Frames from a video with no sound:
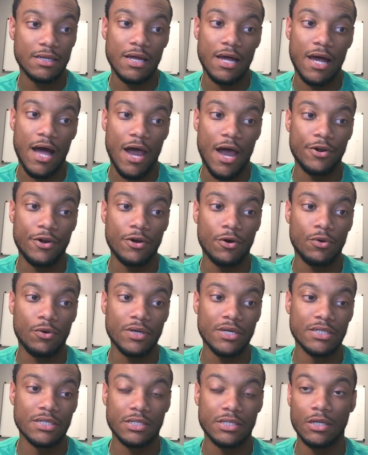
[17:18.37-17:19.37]
I know
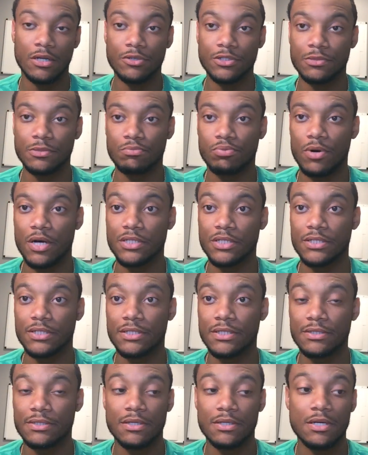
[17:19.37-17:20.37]
his closing
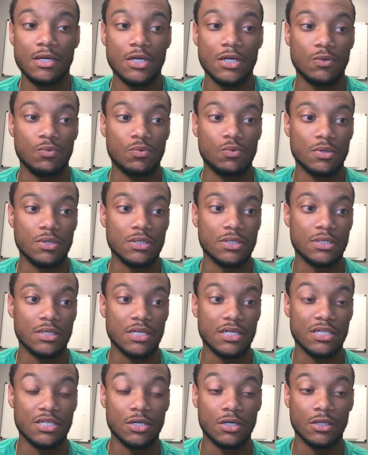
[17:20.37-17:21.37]
process
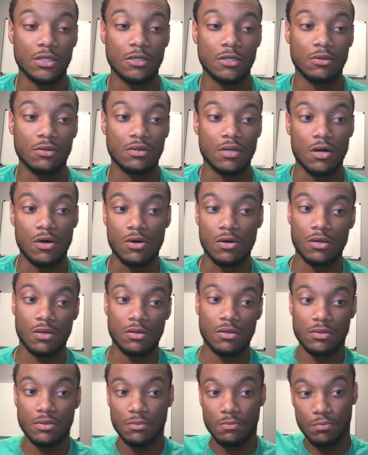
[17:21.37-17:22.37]
it took a little long.
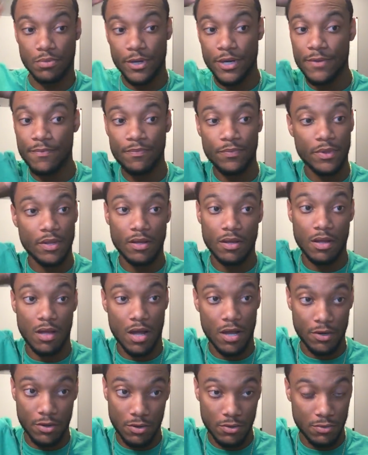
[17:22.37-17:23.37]
But
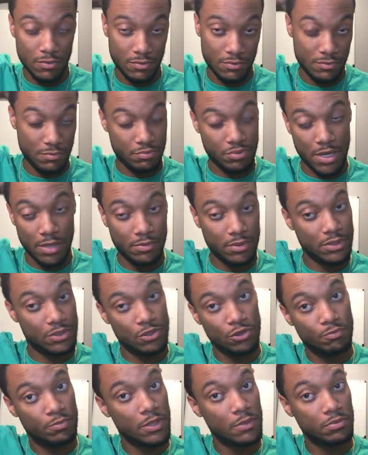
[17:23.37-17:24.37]
I know probably
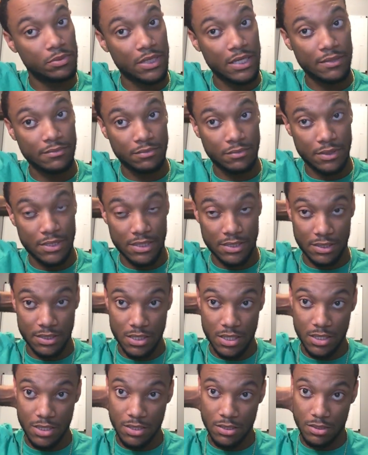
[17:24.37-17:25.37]
two people that's
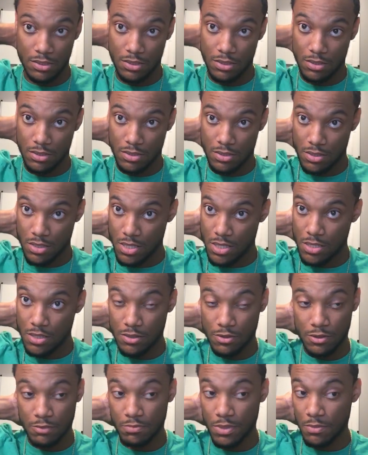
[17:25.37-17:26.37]
done it. And I know
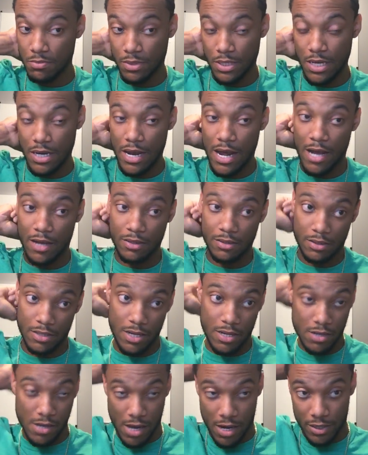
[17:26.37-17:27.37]
some people that are out
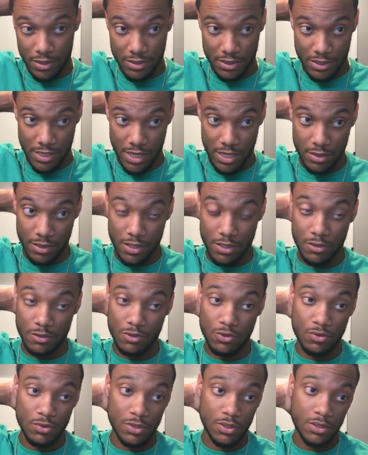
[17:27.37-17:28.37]
of state that are
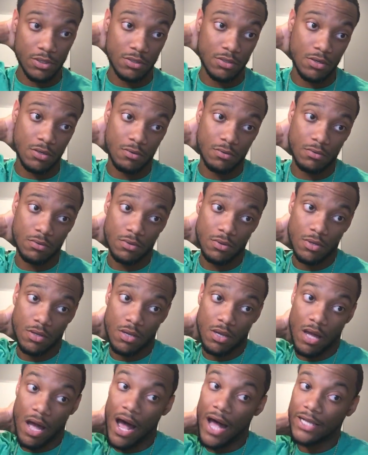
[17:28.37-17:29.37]
doing it. So
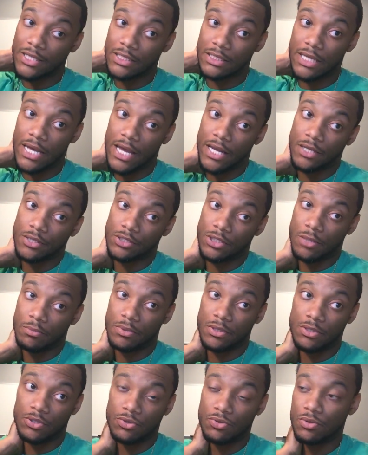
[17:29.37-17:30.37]
I just hadn't jumped
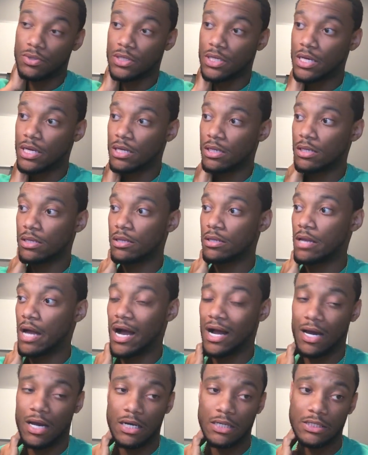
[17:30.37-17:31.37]
into it yet. I
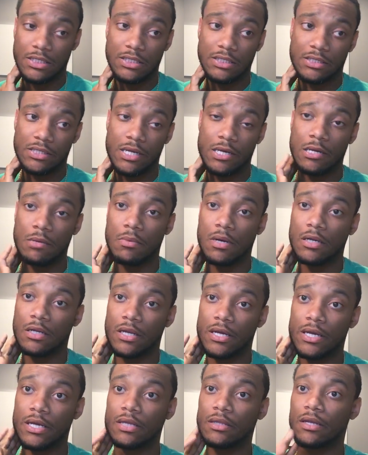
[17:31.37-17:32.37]
kind of just stay in my
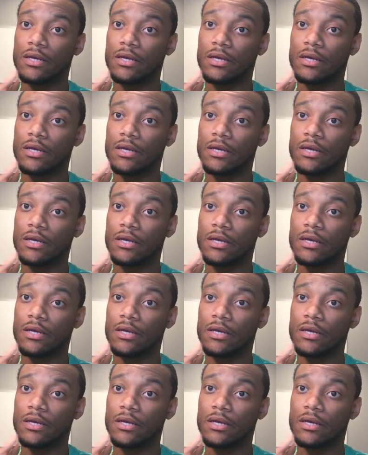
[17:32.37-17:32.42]
lane.